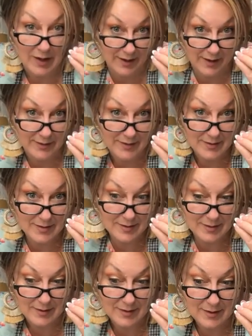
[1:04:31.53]

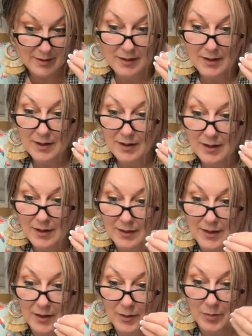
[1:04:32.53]
heads
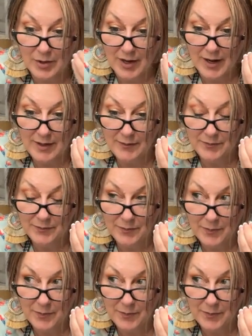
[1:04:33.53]
that are bright,